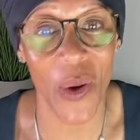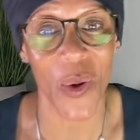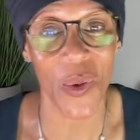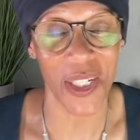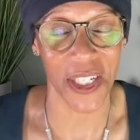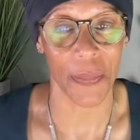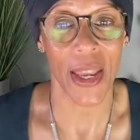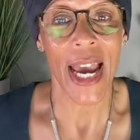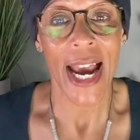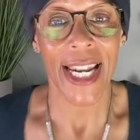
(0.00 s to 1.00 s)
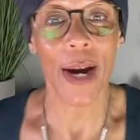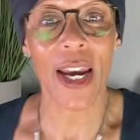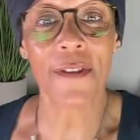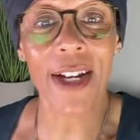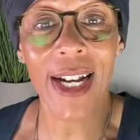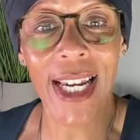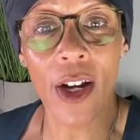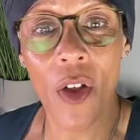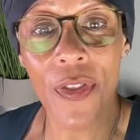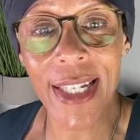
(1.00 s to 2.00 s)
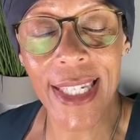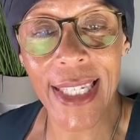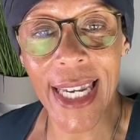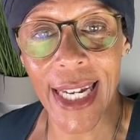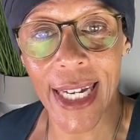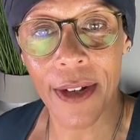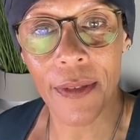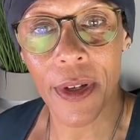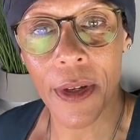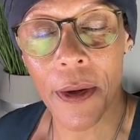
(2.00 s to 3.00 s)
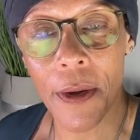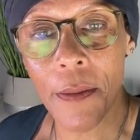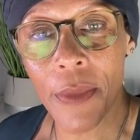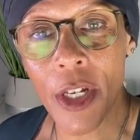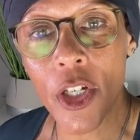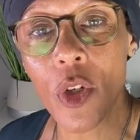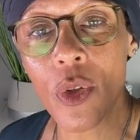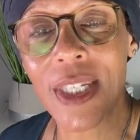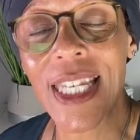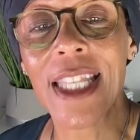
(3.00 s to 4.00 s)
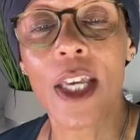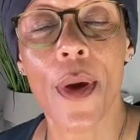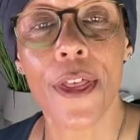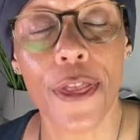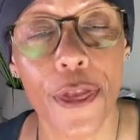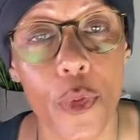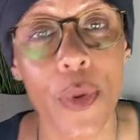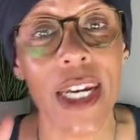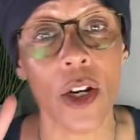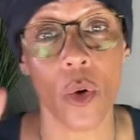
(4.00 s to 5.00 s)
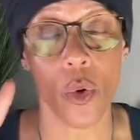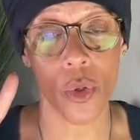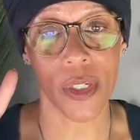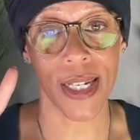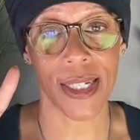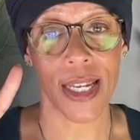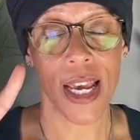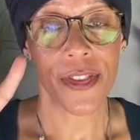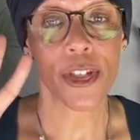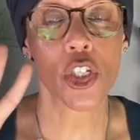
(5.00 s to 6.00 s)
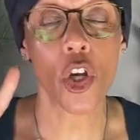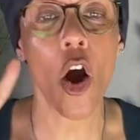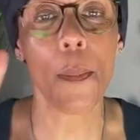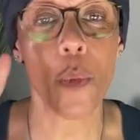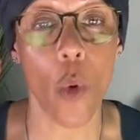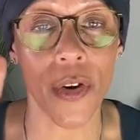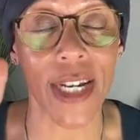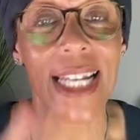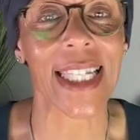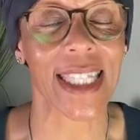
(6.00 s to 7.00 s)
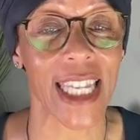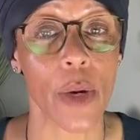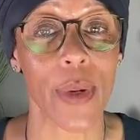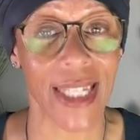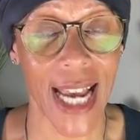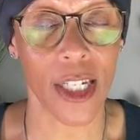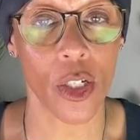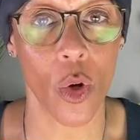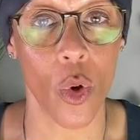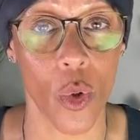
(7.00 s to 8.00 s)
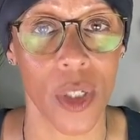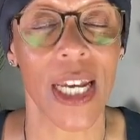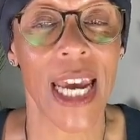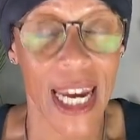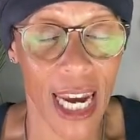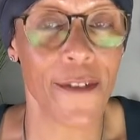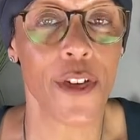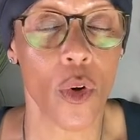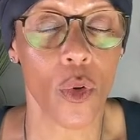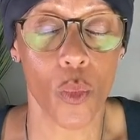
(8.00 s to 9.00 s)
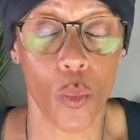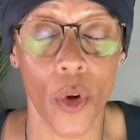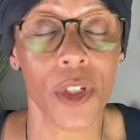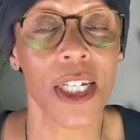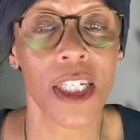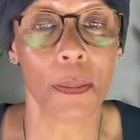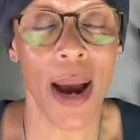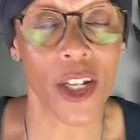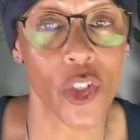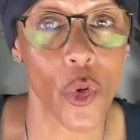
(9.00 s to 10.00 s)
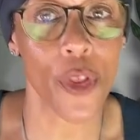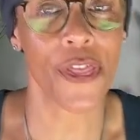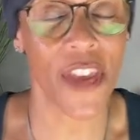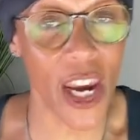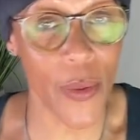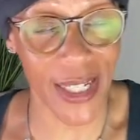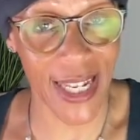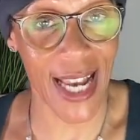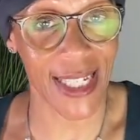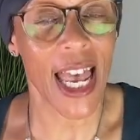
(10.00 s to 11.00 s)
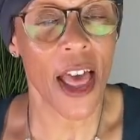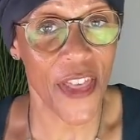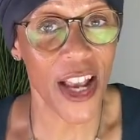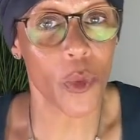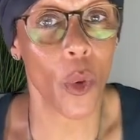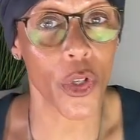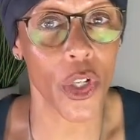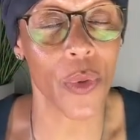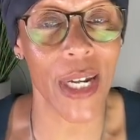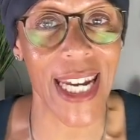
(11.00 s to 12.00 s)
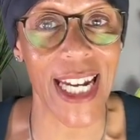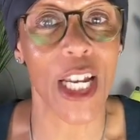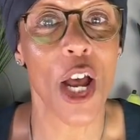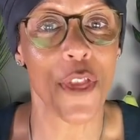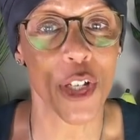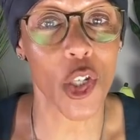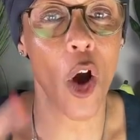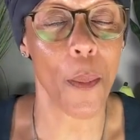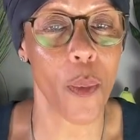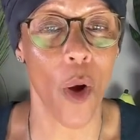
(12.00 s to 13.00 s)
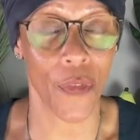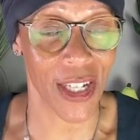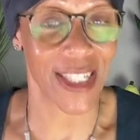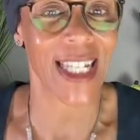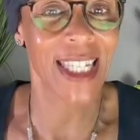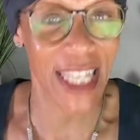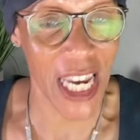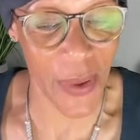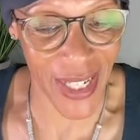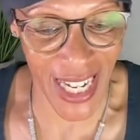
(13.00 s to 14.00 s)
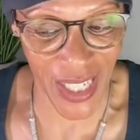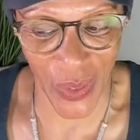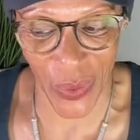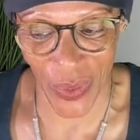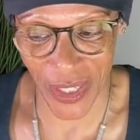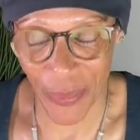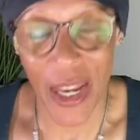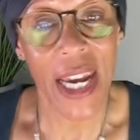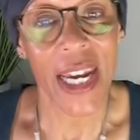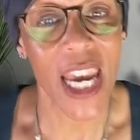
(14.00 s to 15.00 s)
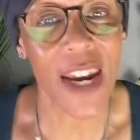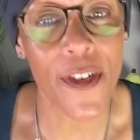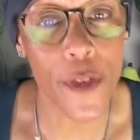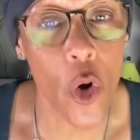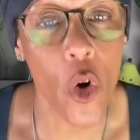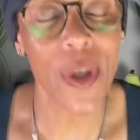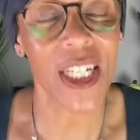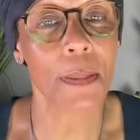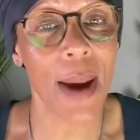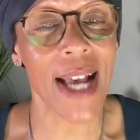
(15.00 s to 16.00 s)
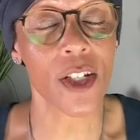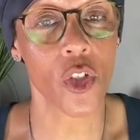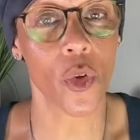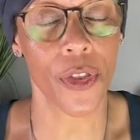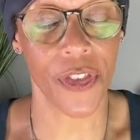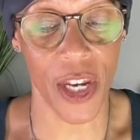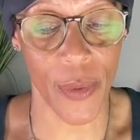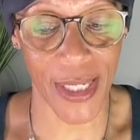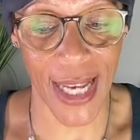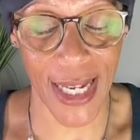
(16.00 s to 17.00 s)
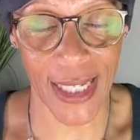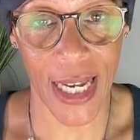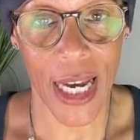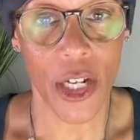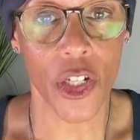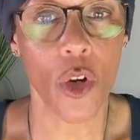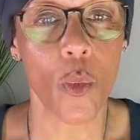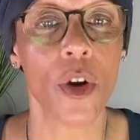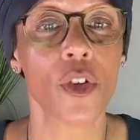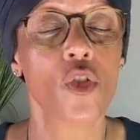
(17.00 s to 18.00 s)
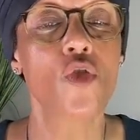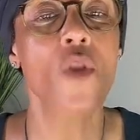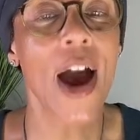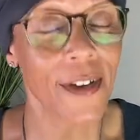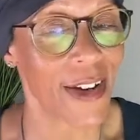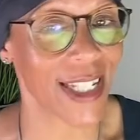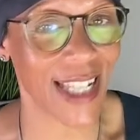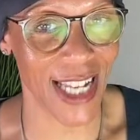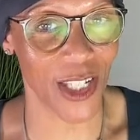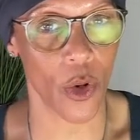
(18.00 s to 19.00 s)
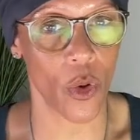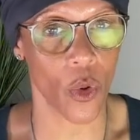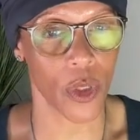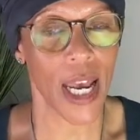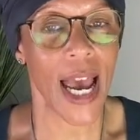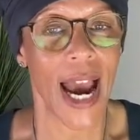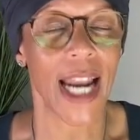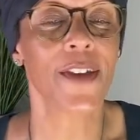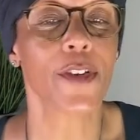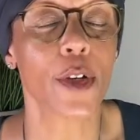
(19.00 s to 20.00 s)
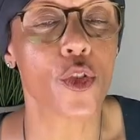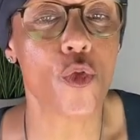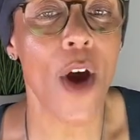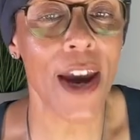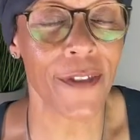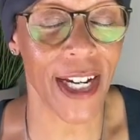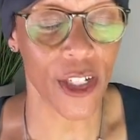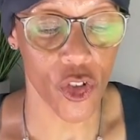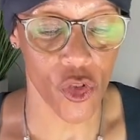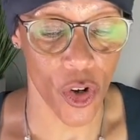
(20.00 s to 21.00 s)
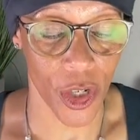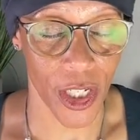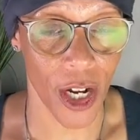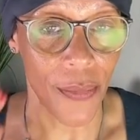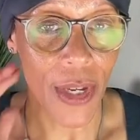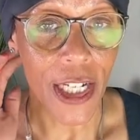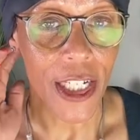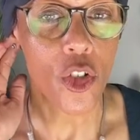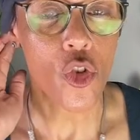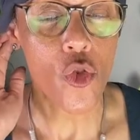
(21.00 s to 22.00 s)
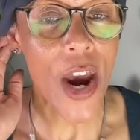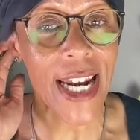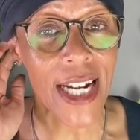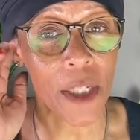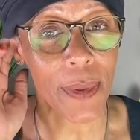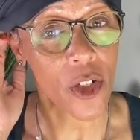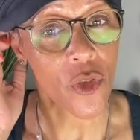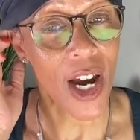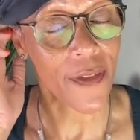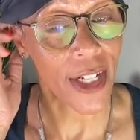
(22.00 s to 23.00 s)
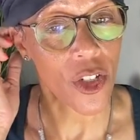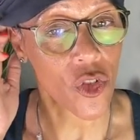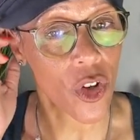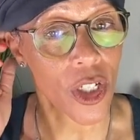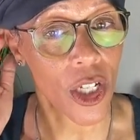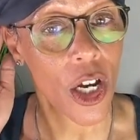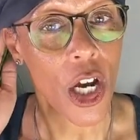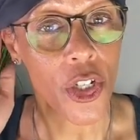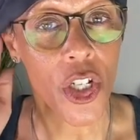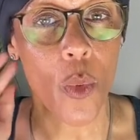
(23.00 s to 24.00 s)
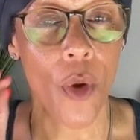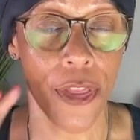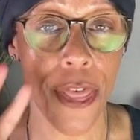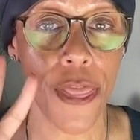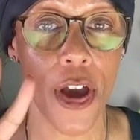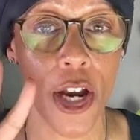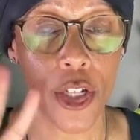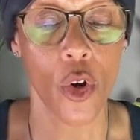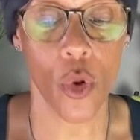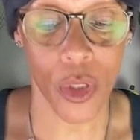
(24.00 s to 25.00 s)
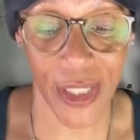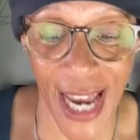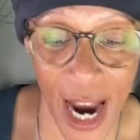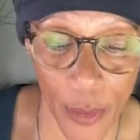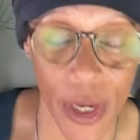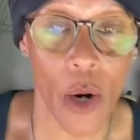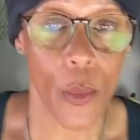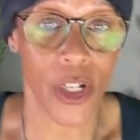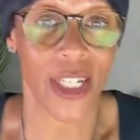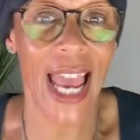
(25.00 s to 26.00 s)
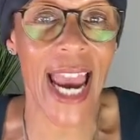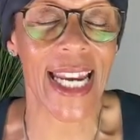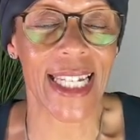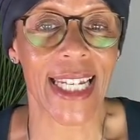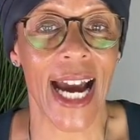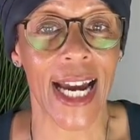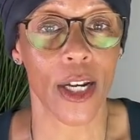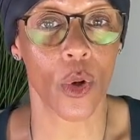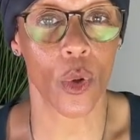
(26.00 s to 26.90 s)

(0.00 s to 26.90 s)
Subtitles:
that awesome? Now, if you click on this link, you'll see there are 3 courses. The top one is theory test course. If you're wanting to pass your theory test, that's what you need. The top one that says theory test course. If you've already passed your theory test, you want driving test course. And if you're a driving instructor, you're training to be a driving instructor, you want the 3rd course down, which is ADI